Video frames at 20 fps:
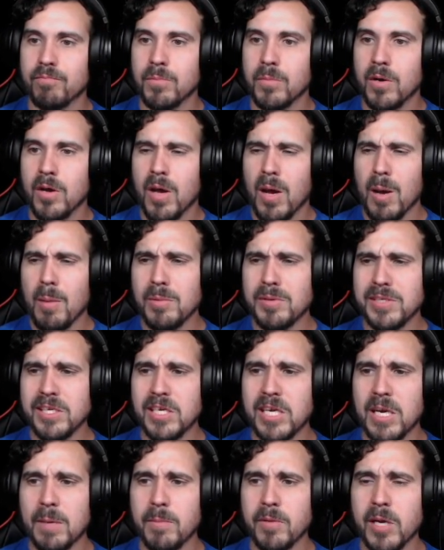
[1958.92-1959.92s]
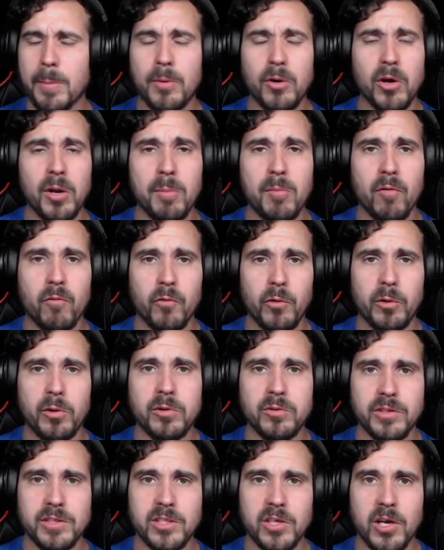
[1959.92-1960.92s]
I've been seeing coming up a little more
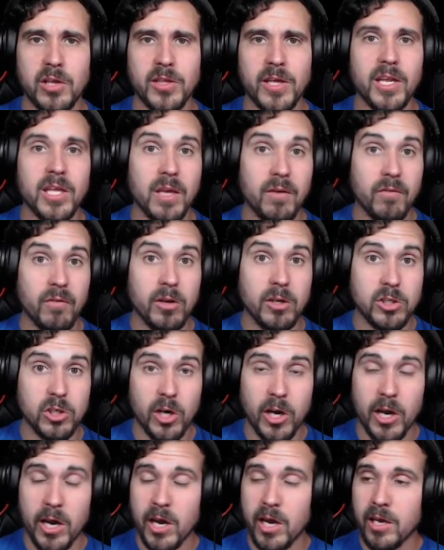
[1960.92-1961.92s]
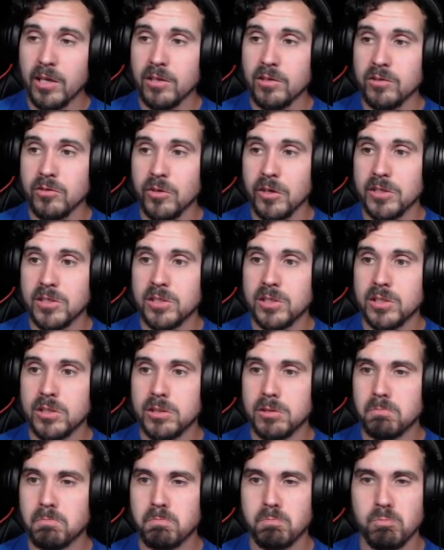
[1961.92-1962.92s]
frequently, so I thought I'd give it a try. It looks
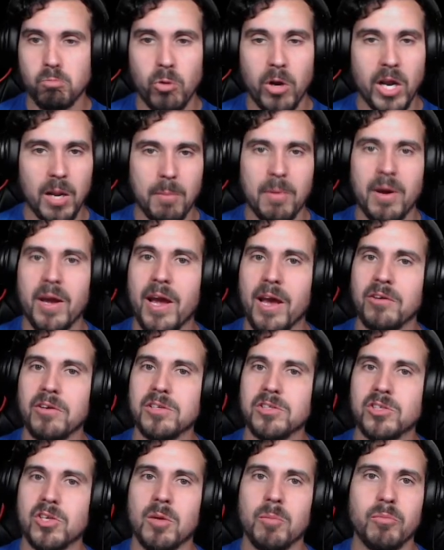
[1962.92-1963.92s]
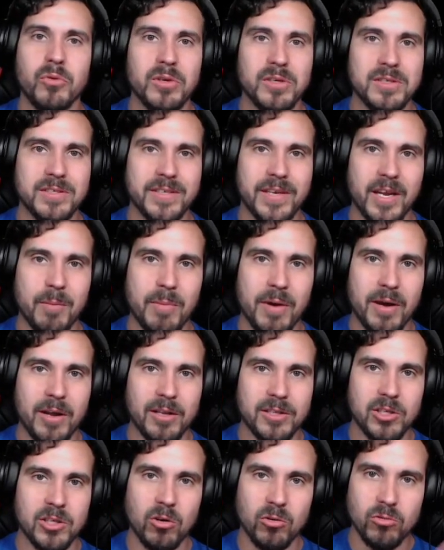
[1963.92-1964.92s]
right up my alley, so I'm pretty excited about it,
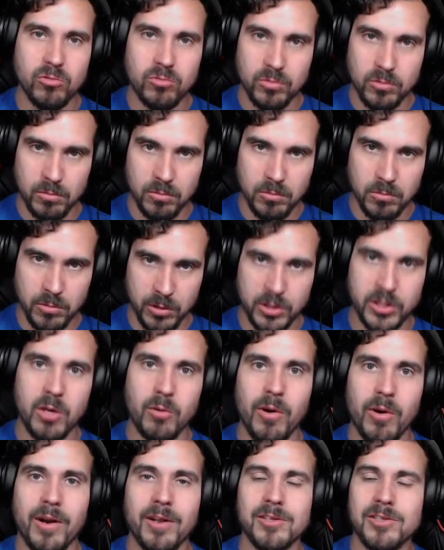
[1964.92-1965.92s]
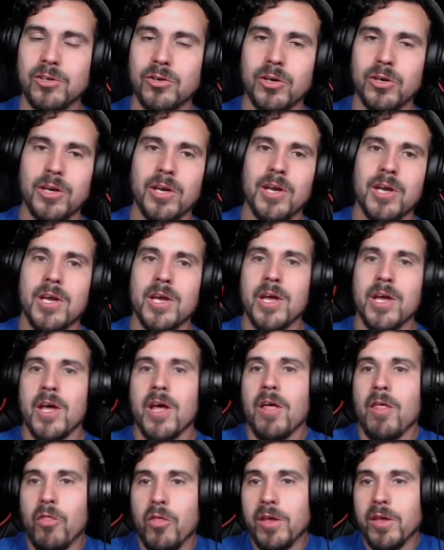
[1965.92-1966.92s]
so let's get right into it.
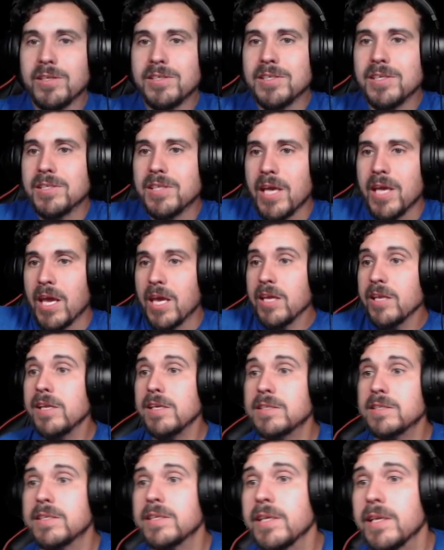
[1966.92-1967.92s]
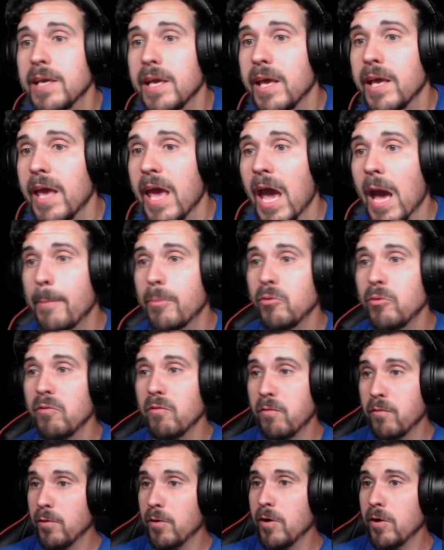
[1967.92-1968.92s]
This is Andy's Apple
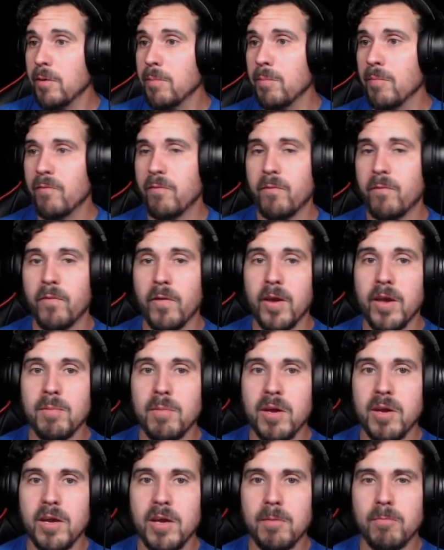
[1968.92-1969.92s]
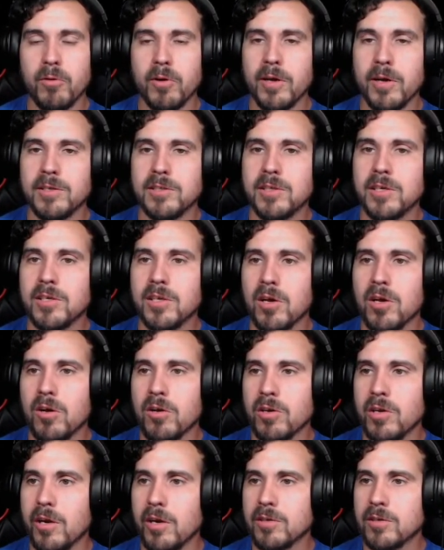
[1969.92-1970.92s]
Farm fan-made project. All
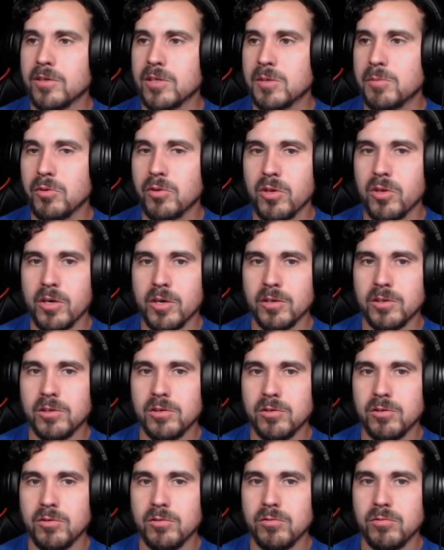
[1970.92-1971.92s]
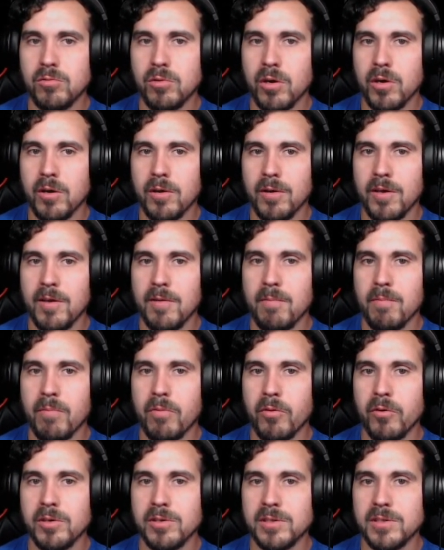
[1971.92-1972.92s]
characters belong to M
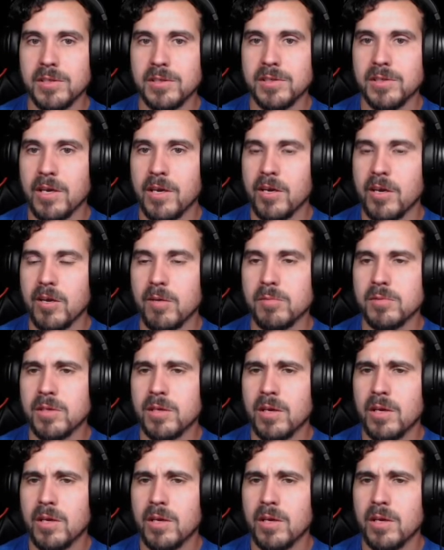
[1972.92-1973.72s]
thirty-six games.